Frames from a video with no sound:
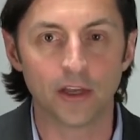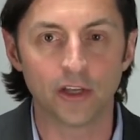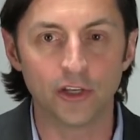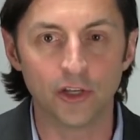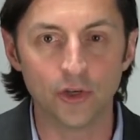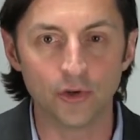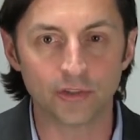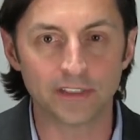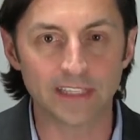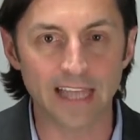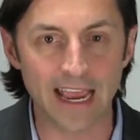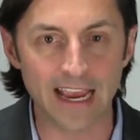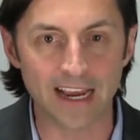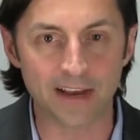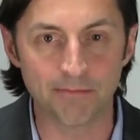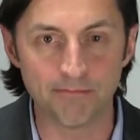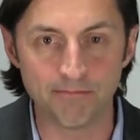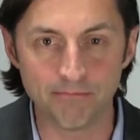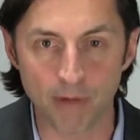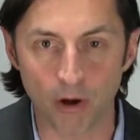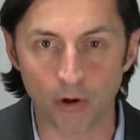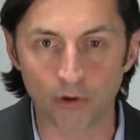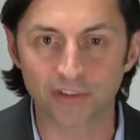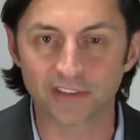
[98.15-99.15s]
you take
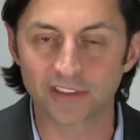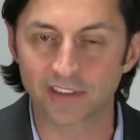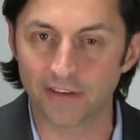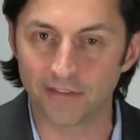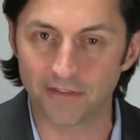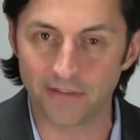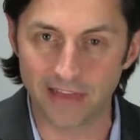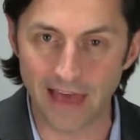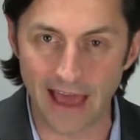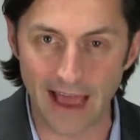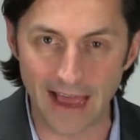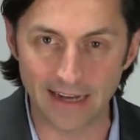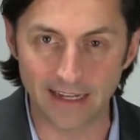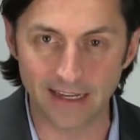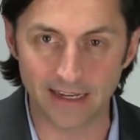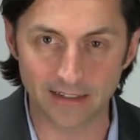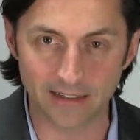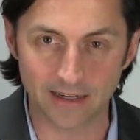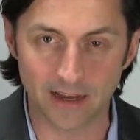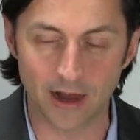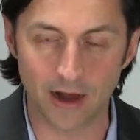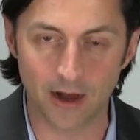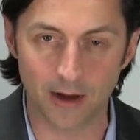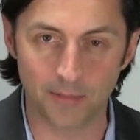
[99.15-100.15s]
most of that
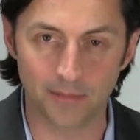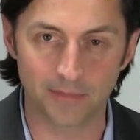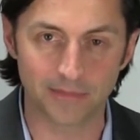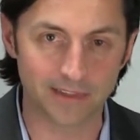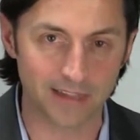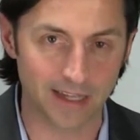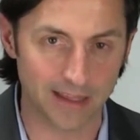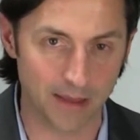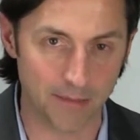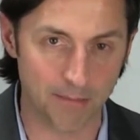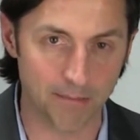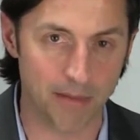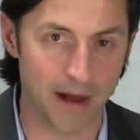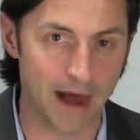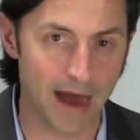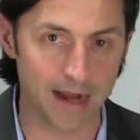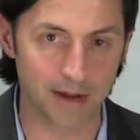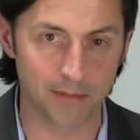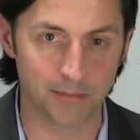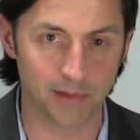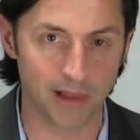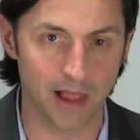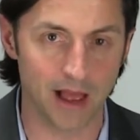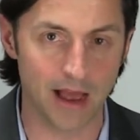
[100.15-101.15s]
income to the
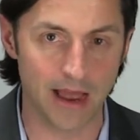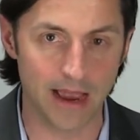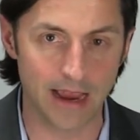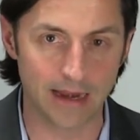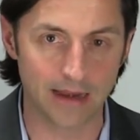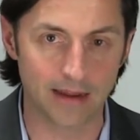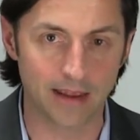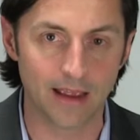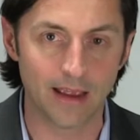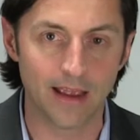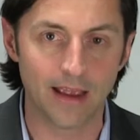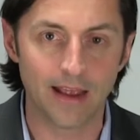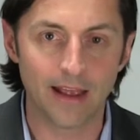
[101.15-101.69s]
bottom line.